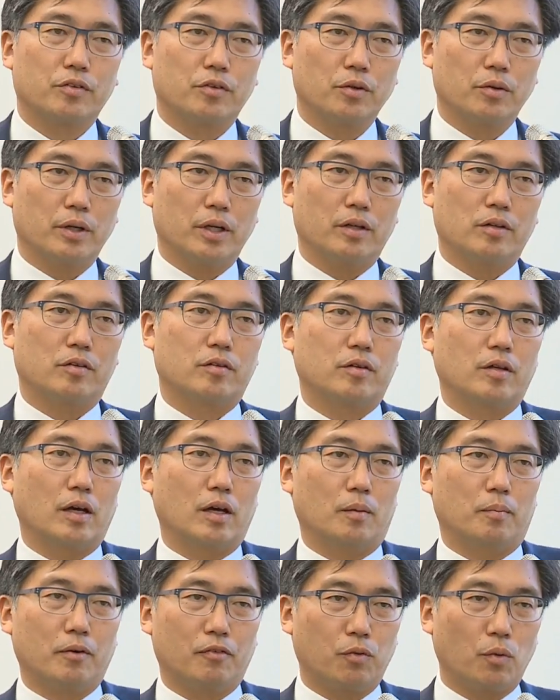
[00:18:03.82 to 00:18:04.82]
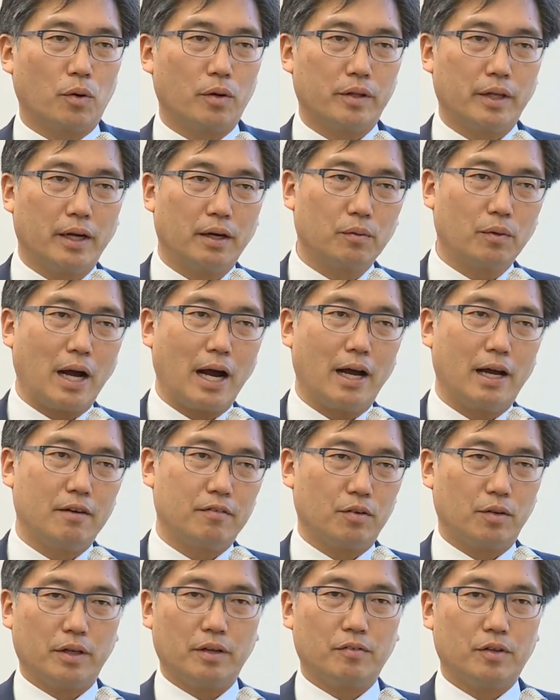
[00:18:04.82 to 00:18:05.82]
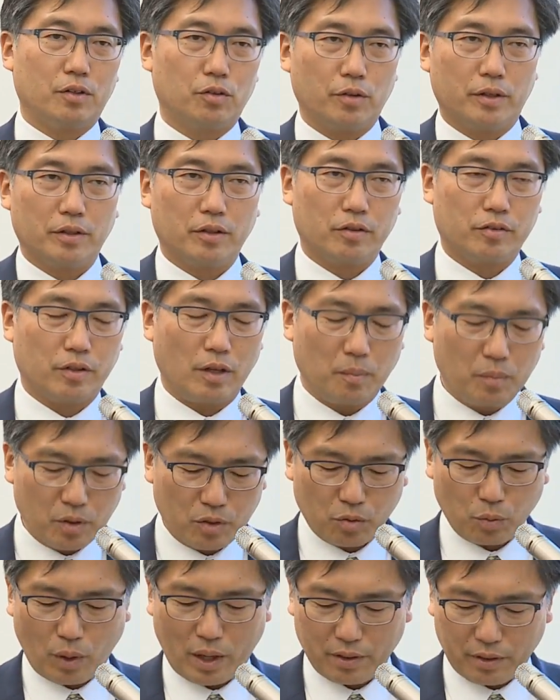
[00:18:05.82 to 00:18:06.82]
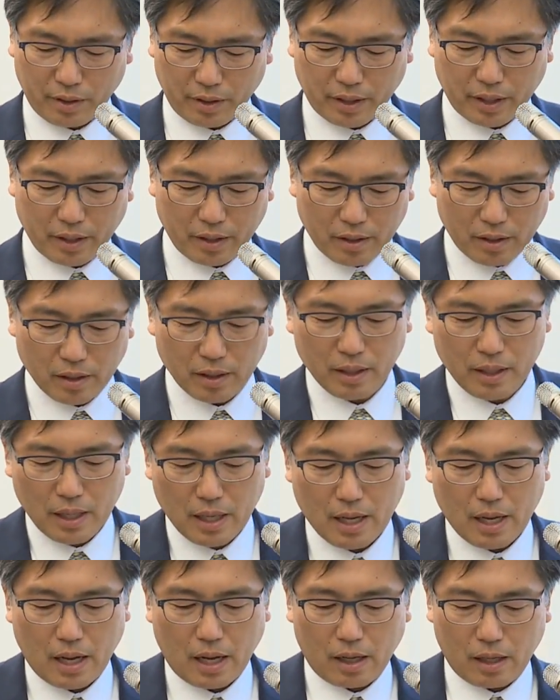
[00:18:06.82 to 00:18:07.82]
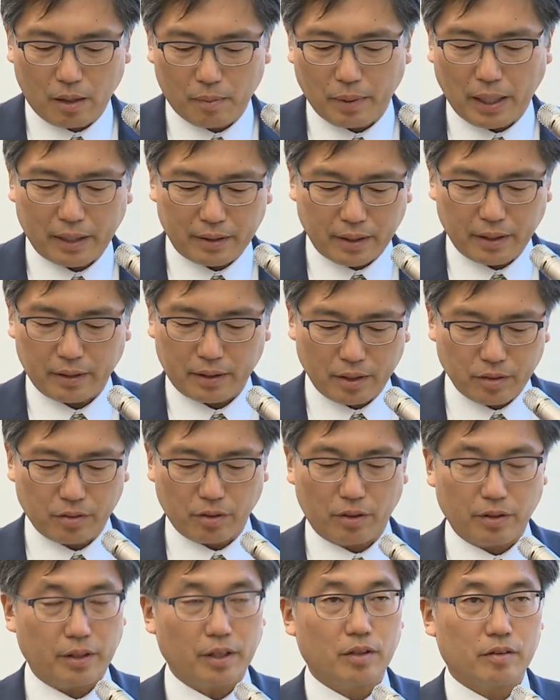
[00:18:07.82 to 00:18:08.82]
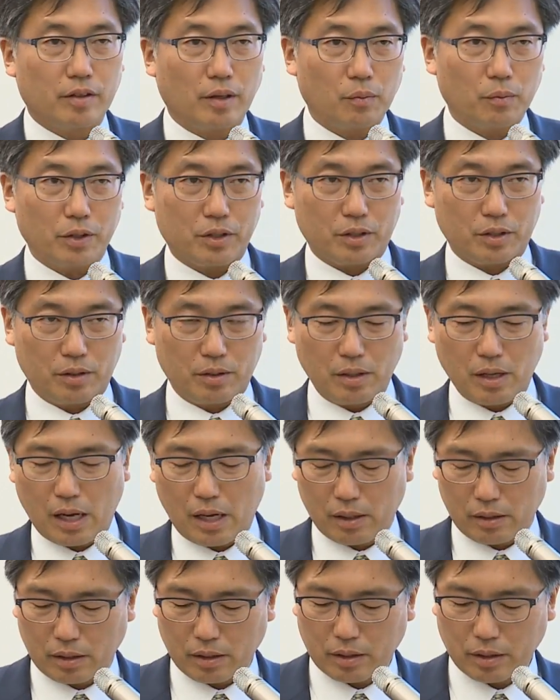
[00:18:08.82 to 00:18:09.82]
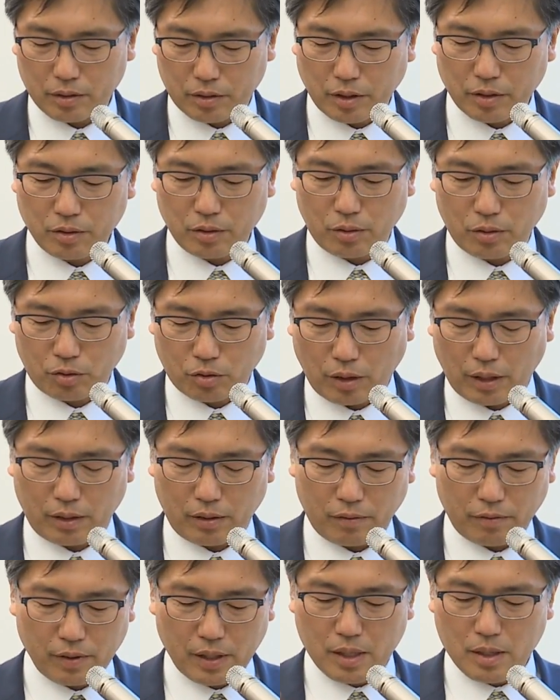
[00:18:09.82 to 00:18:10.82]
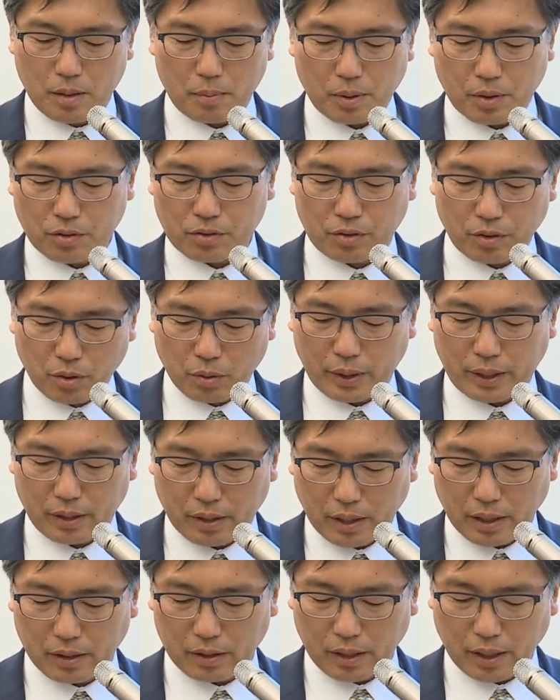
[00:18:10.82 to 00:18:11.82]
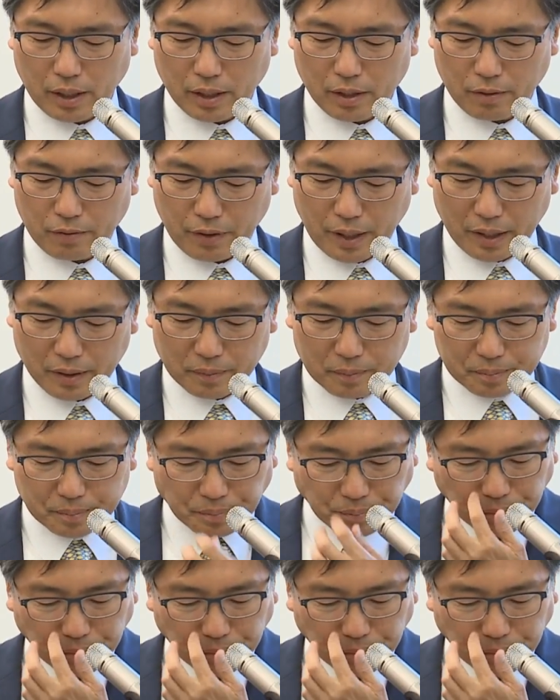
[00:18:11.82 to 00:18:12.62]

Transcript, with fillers: students uh, before they arrive or even during the summers while they're here. Um, I think these are things that we should uh, continue to try to pursue and, and innovate.